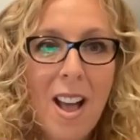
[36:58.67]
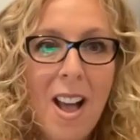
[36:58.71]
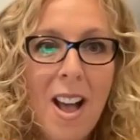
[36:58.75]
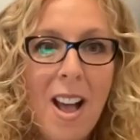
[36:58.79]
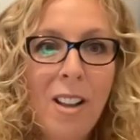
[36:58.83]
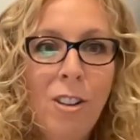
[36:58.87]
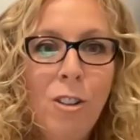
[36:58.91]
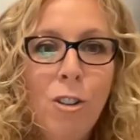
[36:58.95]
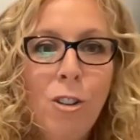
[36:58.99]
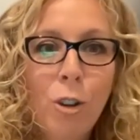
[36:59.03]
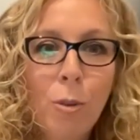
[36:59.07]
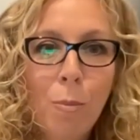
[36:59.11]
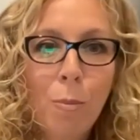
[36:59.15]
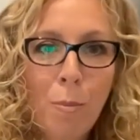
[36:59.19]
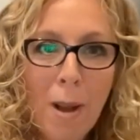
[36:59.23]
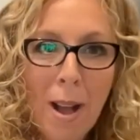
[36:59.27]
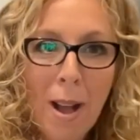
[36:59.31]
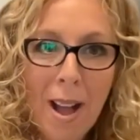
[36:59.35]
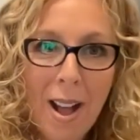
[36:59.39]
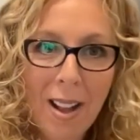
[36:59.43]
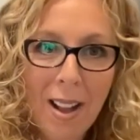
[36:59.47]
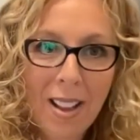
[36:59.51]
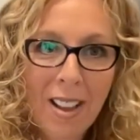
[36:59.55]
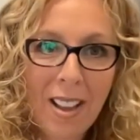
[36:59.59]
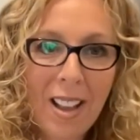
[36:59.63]
and look
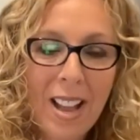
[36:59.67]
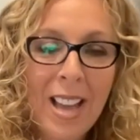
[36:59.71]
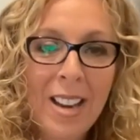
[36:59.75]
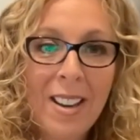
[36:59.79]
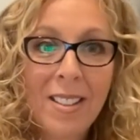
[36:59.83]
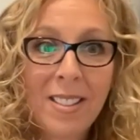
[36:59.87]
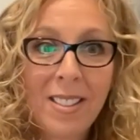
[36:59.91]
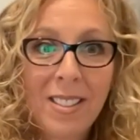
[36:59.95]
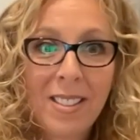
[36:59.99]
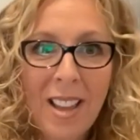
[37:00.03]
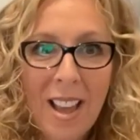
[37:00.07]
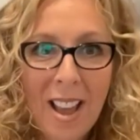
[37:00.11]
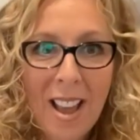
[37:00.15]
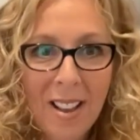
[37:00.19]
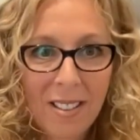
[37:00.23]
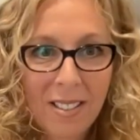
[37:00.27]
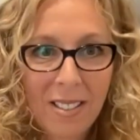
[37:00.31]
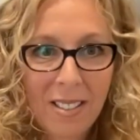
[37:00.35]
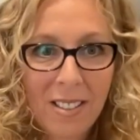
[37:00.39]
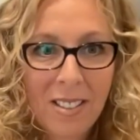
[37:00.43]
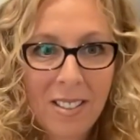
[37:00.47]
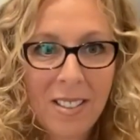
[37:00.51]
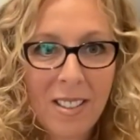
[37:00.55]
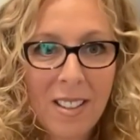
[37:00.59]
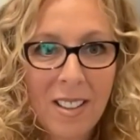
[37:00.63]
back and
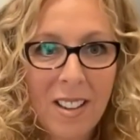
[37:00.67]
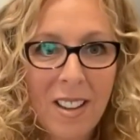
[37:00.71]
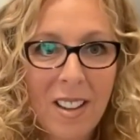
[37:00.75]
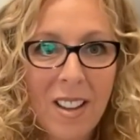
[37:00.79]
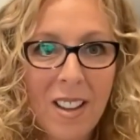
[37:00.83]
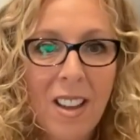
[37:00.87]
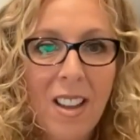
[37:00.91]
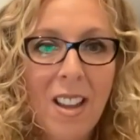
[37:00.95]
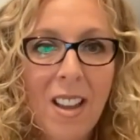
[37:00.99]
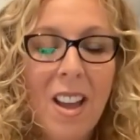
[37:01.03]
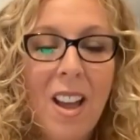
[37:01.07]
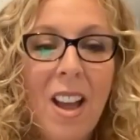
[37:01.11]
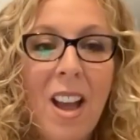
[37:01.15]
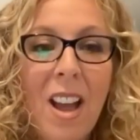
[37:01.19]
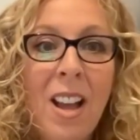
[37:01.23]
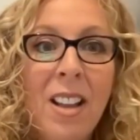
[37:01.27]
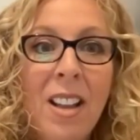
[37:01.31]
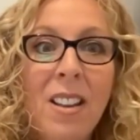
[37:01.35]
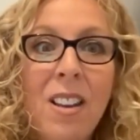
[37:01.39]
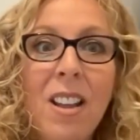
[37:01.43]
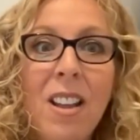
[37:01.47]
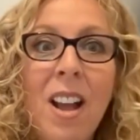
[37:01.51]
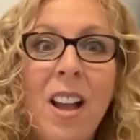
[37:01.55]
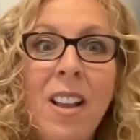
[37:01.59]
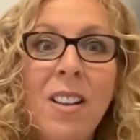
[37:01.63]
assess
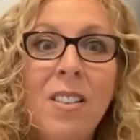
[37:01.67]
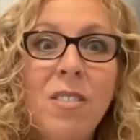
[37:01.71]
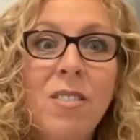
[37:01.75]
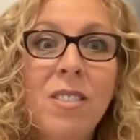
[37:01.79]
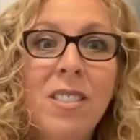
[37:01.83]
and